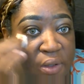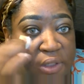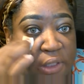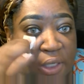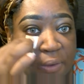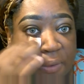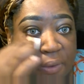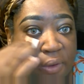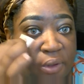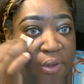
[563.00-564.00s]
So
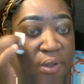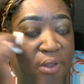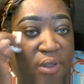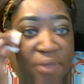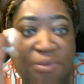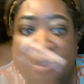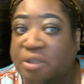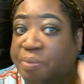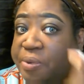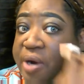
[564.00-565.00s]
I'm
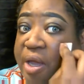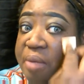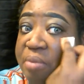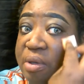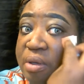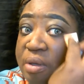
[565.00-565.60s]
still primed.